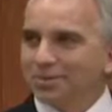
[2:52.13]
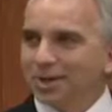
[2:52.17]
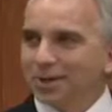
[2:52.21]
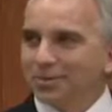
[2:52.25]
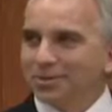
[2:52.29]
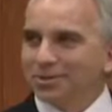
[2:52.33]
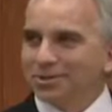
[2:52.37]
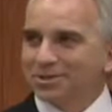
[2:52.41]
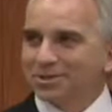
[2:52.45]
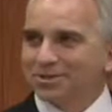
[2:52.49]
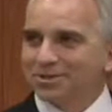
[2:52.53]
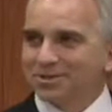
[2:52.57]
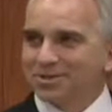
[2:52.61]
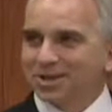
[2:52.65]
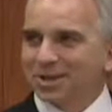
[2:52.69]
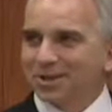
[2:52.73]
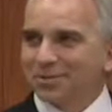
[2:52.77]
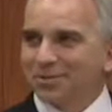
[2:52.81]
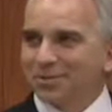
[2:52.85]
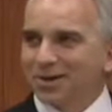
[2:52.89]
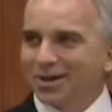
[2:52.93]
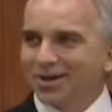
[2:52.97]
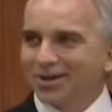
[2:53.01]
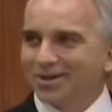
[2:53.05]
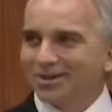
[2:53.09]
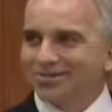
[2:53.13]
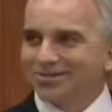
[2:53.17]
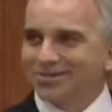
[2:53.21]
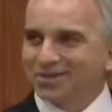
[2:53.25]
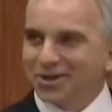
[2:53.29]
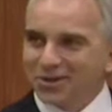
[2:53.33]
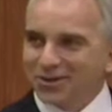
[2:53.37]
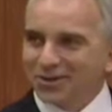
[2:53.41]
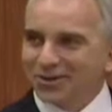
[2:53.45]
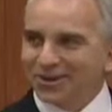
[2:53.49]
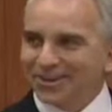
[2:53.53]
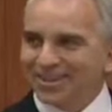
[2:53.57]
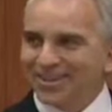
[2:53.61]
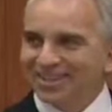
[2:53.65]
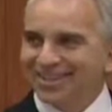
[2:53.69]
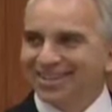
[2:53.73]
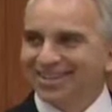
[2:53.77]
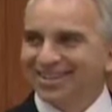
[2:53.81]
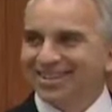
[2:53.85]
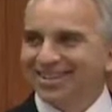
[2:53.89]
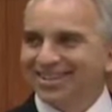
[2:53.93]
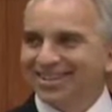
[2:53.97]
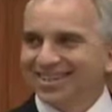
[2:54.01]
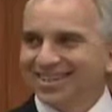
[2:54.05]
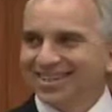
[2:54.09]
maybe we should celebrate yearly
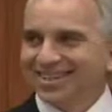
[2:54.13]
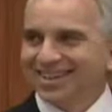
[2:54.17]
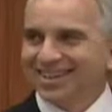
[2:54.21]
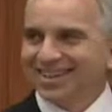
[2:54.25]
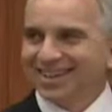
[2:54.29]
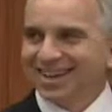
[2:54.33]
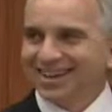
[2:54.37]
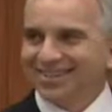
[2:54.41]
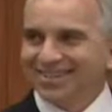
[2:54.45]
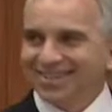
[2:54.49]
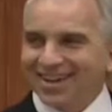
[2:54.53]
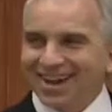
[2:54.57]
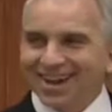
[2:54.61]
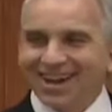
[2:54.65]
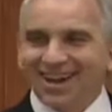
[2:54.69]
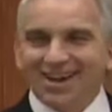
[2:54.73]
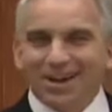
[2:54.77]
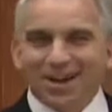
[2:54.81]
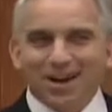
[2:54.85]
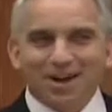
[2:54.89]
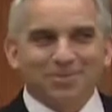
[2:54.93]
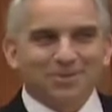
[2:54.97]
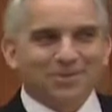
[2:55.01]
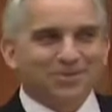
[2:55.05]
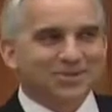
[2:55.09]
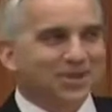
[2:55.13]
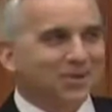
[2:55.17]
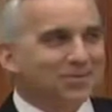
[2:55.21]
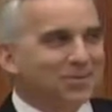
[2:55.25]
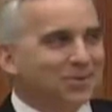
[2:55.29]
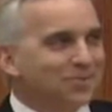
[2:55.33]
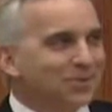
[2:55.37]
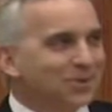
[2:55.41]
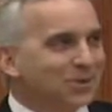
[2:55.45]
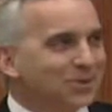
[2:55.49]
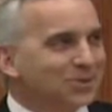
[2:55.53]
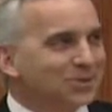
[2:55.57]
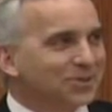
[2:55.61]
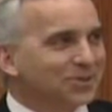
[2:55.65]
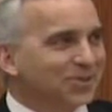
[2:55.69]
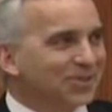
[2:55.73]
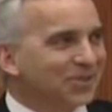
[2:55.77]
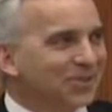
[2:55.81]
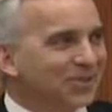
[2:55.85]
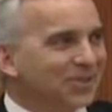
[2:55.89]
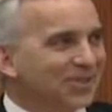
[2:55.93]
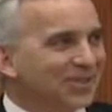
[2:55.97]
at the IHOP at 71st and